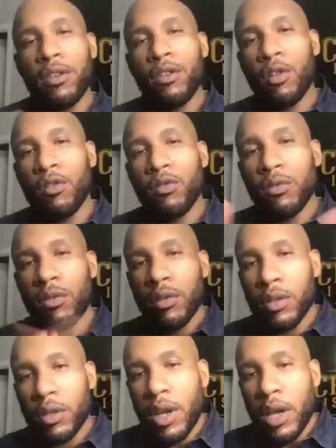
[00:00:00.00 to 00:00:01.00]
know,
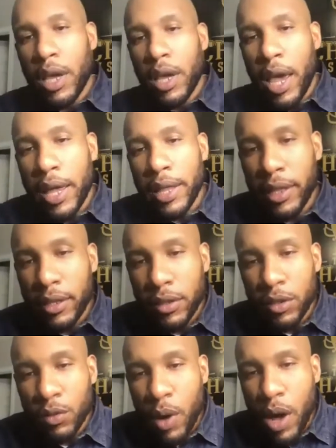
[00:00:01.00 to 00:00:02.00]
and yeah.
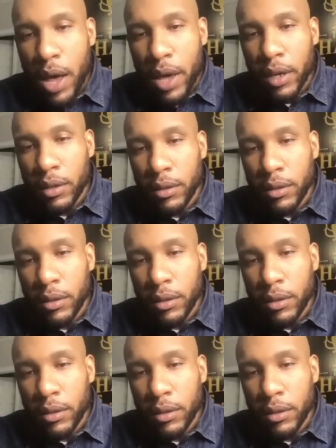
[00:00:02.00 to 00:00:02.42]
why